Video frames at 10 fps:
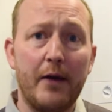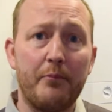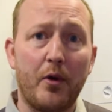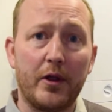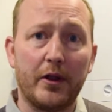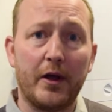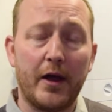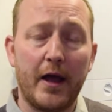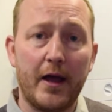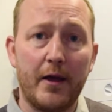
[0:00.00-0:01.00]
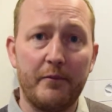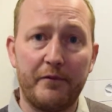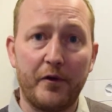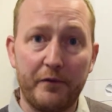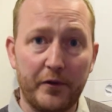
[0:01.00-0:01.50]
boiler
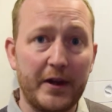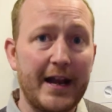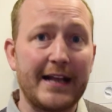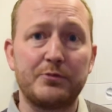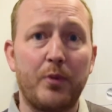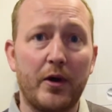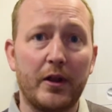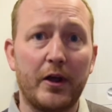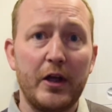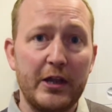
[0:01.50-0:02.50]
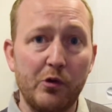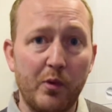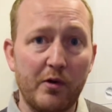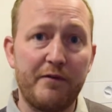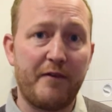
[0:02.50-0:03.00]
for your next boiler, you
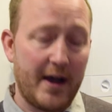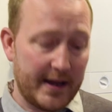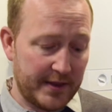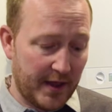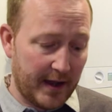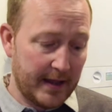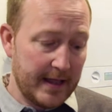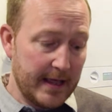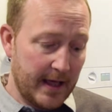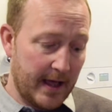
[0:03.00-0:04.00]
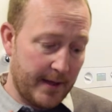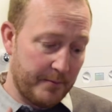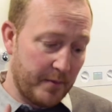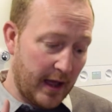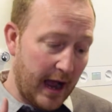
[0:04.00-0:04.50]
will find that
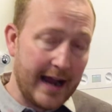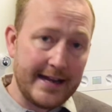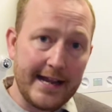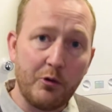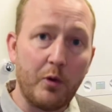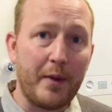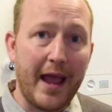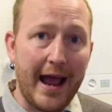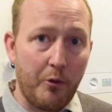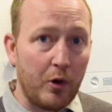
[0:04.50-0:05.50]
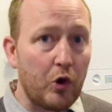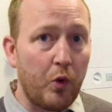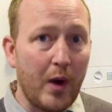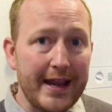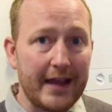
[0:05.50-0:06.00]
Ideal will be out
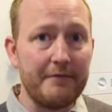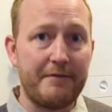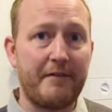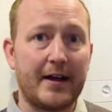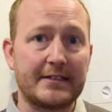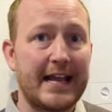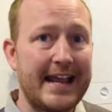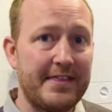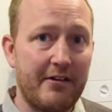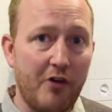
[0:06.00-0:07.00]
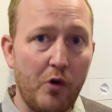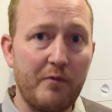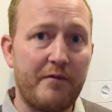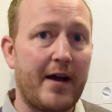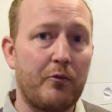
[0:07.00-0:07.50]
quick and fast in their
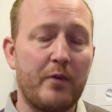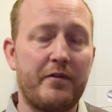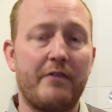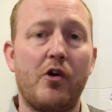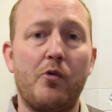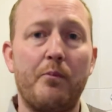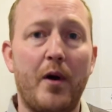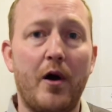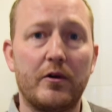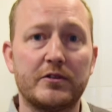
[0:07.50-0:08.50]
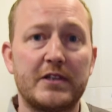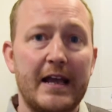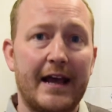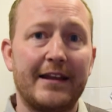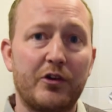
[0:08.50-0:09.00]
own van with their own parts,
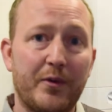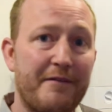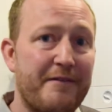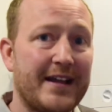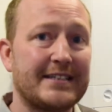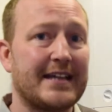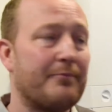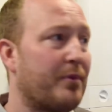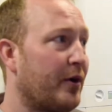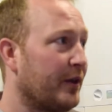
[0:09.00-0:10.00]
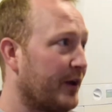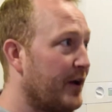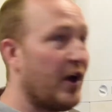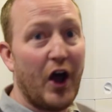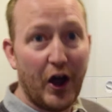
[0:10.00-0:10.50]
and they're going to fix that boiler.
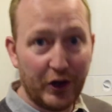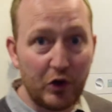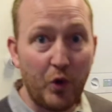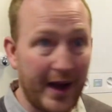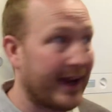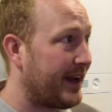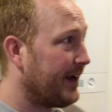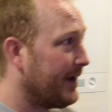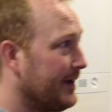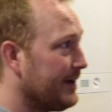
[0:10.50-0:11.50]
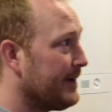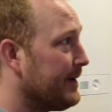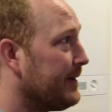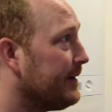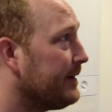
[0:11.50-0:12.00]
Big thing on that, quick. 7 days a
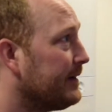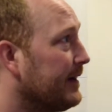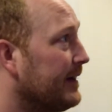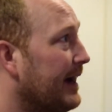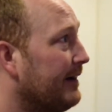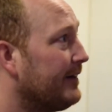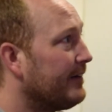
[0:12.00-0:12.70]
week as well. So our